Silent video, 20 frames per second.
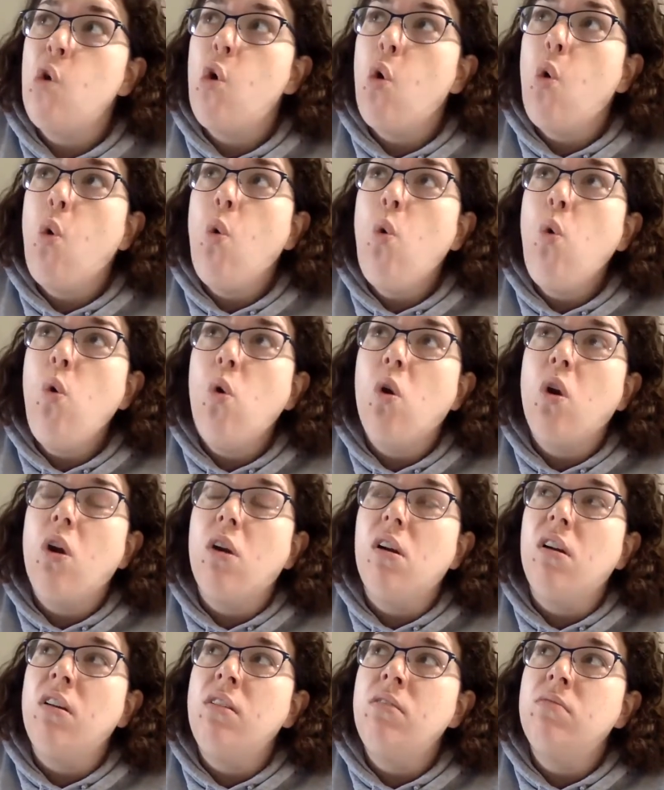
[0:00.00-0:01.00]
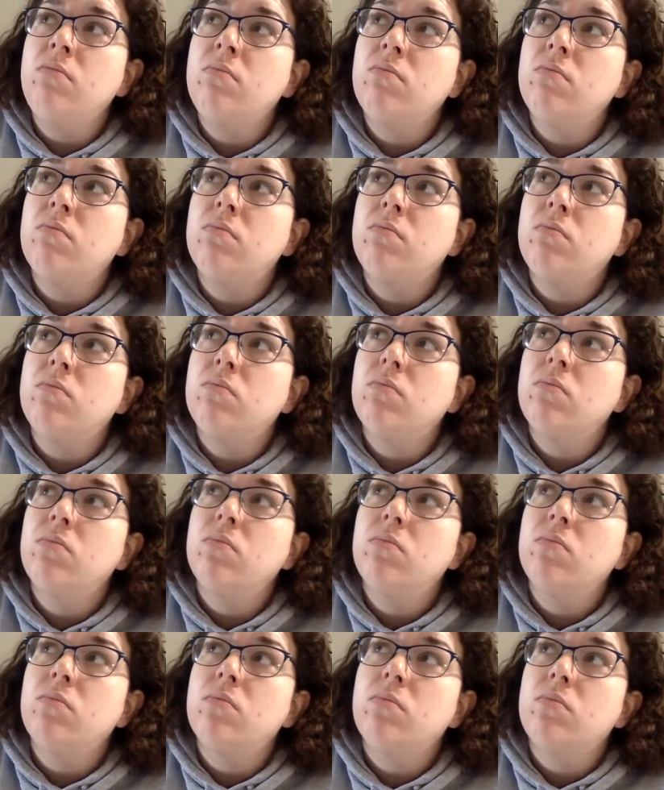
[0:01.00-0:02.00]
or
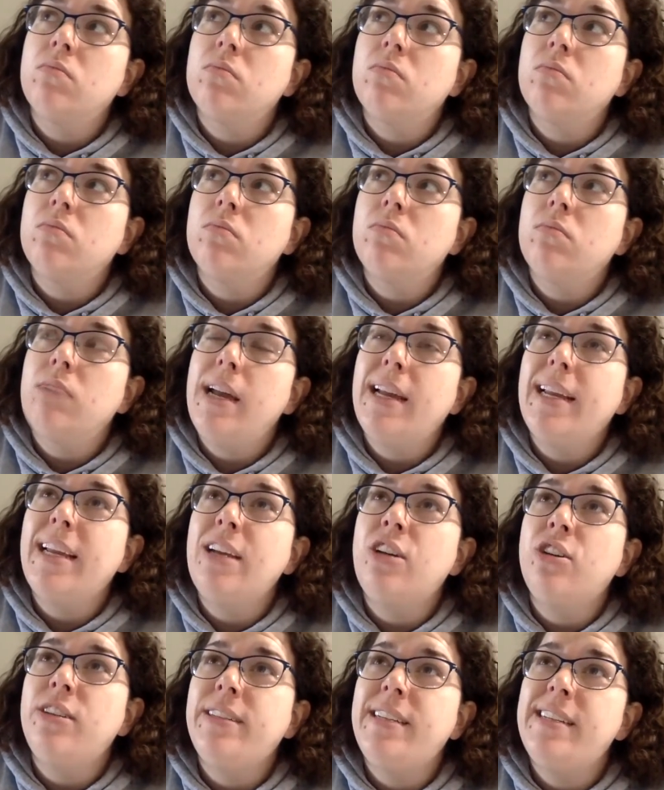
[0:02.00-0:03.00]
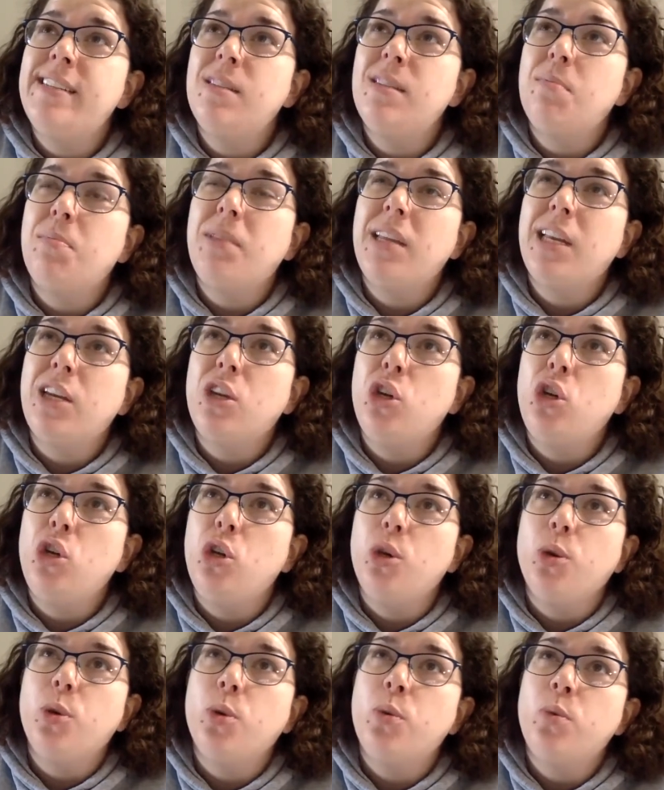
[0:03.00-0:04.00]
I can create something
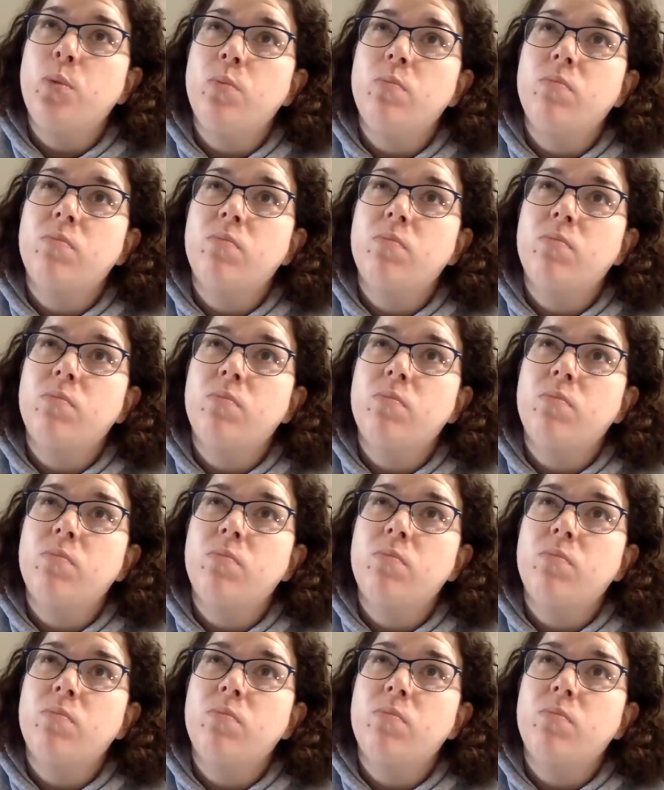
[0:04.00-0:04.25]
new.